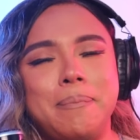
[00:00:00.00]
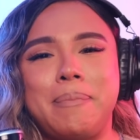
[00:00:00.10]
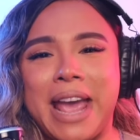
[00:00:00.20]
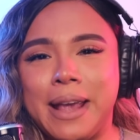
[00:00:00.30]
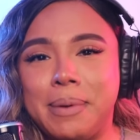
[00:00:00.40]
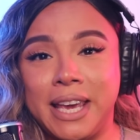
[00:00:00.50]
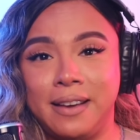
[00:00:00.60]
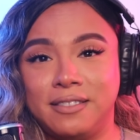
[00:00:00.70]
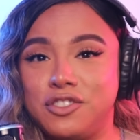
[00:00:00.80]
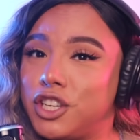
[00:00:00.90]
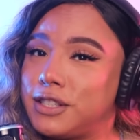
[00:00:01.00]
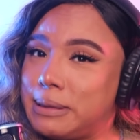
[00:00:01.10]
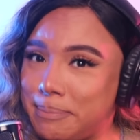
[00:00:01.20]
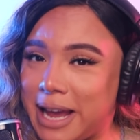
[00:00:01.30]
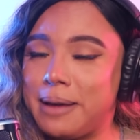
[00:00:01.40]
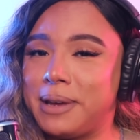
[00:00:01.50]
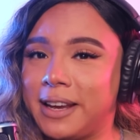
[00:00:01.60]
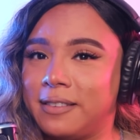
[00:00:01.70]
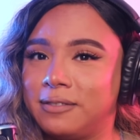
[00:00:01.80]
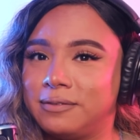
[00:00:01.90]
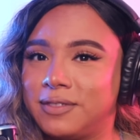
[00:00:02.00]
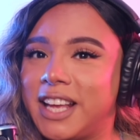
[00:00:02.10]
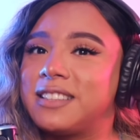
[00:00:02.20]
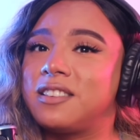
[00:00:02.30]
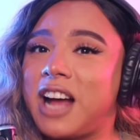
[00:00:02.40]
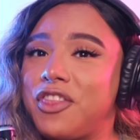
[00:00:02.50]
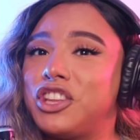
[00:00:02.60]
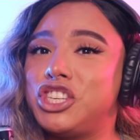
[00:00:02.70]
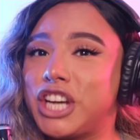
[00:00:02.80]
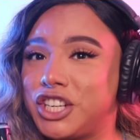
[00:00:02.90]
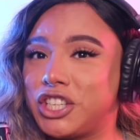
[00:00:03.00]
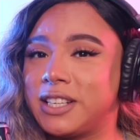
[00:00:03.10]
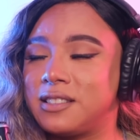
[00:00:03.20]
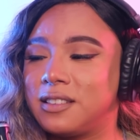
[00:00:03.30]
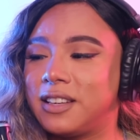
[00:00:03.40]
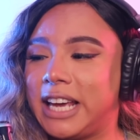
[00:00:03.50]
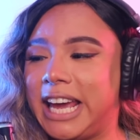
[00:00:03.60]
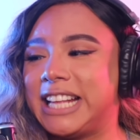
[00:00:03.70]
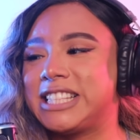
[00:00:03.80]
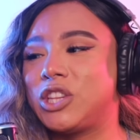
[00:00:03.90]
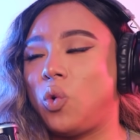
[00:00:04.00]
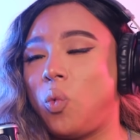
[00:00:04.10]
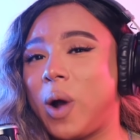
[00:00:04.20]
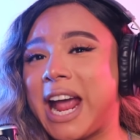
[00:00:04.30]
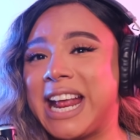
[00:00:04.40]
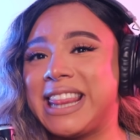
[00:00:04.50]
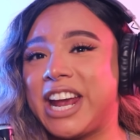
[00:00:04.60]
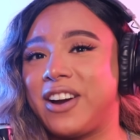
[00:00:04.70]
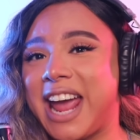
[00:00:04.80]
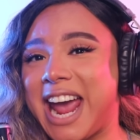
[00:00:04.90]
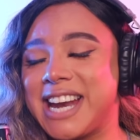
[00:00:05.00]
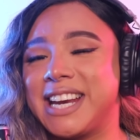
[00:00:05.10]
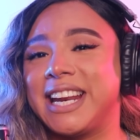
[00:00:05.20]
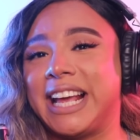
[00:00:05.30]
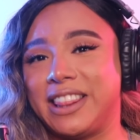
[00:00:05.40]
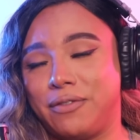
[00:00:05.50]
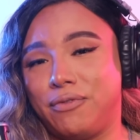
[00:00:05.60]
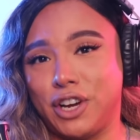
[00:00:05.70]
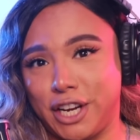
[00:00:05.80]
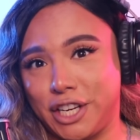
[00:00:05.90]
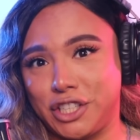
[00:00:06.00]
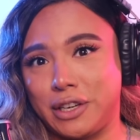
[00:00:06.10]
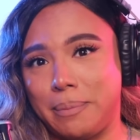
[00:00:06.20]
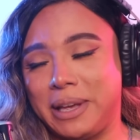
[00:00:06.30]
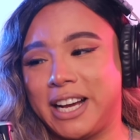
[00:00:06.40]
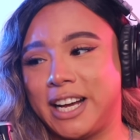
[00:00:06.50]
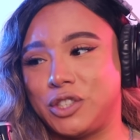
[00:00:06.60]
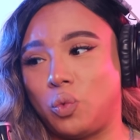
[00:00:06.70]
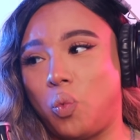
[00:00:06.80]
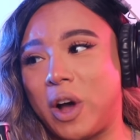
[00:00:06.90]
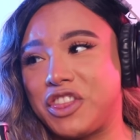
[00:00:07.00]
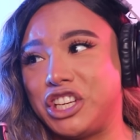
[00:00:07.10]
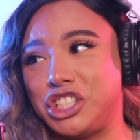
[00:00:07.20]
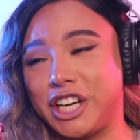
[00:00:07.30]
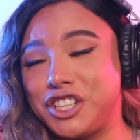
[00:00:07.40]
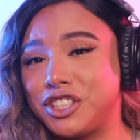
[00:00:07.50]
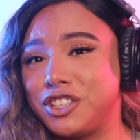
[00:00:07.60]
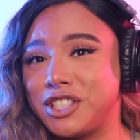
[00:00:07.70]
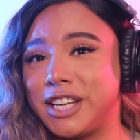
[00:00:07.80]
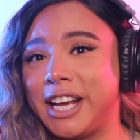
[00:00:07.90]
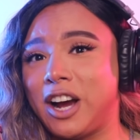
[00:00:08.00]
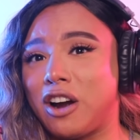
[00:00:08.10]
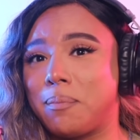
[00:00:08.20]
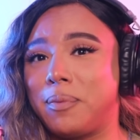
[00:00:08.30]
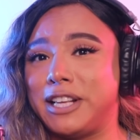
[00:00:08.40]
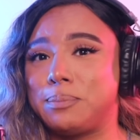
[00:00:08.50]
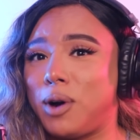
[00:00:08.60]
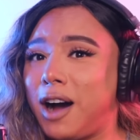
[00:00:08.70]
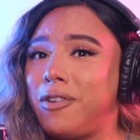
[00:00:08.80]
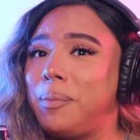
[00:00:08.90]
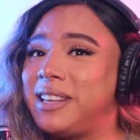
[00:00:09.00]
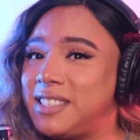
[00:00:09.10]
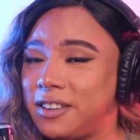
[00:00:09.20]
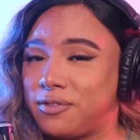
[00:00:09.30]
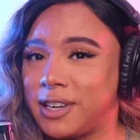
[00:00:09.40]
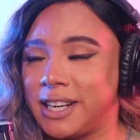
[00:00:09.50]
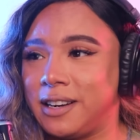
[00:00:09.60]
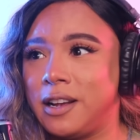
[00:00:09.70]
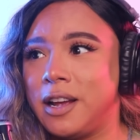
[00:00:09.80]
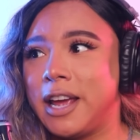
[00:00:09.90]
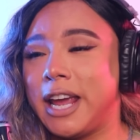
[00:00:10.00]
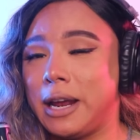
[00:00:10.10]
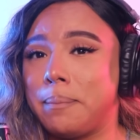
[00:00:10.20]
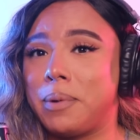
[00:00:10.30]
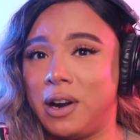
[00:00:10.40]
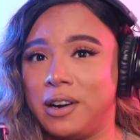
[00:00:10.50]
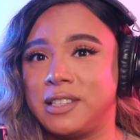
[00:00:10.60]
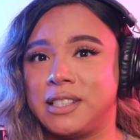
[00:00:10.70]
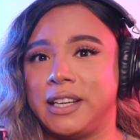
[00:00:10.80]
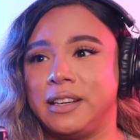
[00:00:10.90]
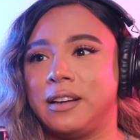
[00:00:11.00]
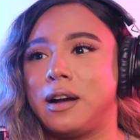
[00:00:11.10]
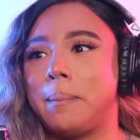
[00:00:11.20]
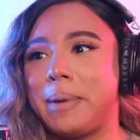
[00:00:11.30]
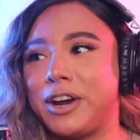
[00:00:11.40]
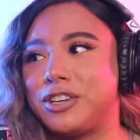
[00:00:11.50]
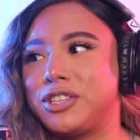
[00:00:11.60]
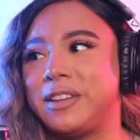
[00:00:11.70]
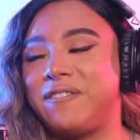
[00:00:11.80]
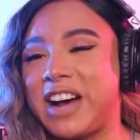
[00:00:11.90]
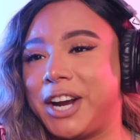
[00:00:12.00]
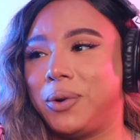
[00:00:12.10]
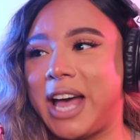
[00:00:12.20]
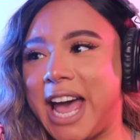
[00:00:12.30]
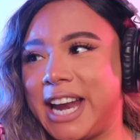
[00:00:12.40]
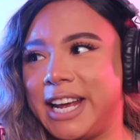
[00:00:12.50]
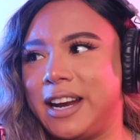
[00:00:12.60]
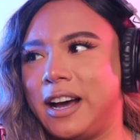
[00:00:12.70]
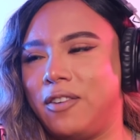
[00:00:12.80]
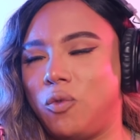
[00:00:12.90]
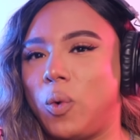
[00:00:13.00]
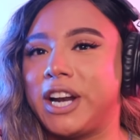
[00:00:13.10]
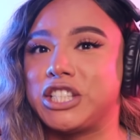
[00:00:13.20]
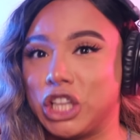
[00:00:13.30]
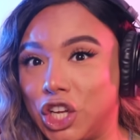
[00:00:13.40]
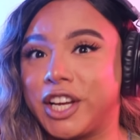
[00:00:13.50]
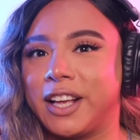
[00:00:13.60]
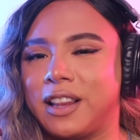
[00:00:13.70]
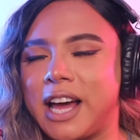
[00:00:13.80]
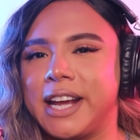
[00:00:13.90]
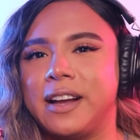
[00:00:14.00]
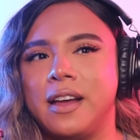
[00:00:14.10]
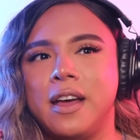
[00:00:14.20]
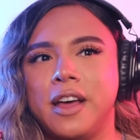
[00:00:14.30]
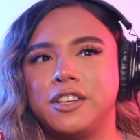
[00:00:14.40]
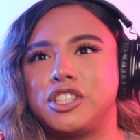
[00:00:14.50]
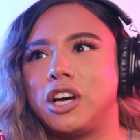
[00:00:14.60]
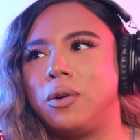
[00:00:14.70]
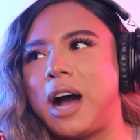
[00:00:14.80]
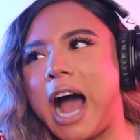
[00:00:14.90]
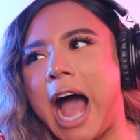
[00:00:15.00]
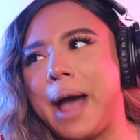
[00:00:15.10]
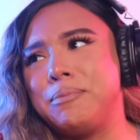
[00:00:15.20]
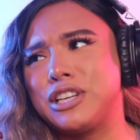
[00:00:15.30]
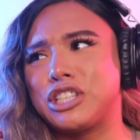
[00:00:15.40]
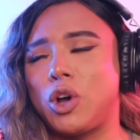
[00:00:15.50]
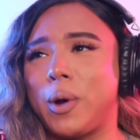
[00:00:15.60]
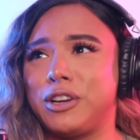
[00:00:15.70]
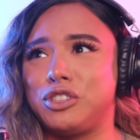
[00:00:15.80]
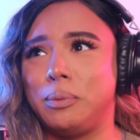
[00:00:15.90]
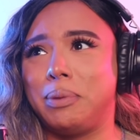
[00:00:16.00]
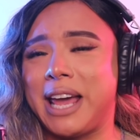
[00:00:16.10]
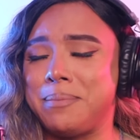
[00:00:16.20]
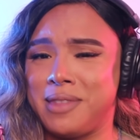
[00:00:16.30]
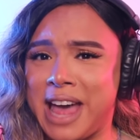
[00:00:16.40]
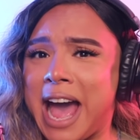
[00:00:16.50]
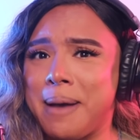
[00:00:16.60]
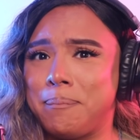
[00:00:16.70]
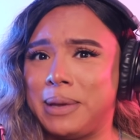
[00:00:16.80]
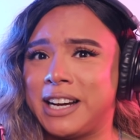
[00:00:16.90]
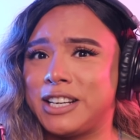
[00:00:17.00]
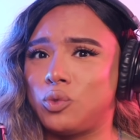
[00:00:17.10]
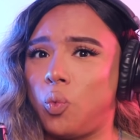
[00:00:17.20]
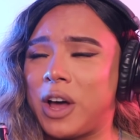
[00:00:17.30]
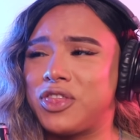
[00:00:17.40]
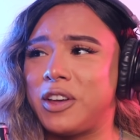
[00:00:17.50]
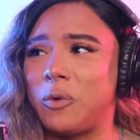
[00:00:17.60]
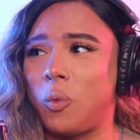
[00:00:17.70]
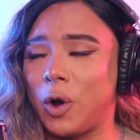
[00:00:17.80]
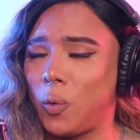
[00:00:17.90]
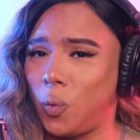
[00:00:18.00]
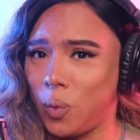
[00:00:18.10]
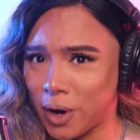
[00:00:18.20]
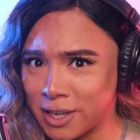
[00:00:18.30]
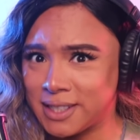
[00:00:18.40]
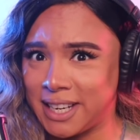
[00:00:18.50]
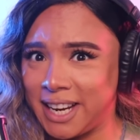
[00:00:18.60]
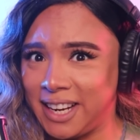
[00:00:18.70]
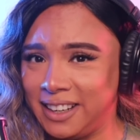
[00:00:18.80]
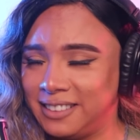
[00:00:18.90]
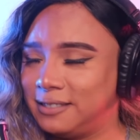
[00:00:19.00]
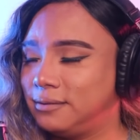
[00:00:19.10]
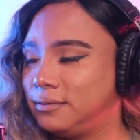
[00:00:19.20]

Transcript: maybe it's not the judges, it's the way they are editing the footage, because what the judges are seeing is probably different in person compared to the final edit of what it's looking like. So I'm just going to blame that, because what we're seeing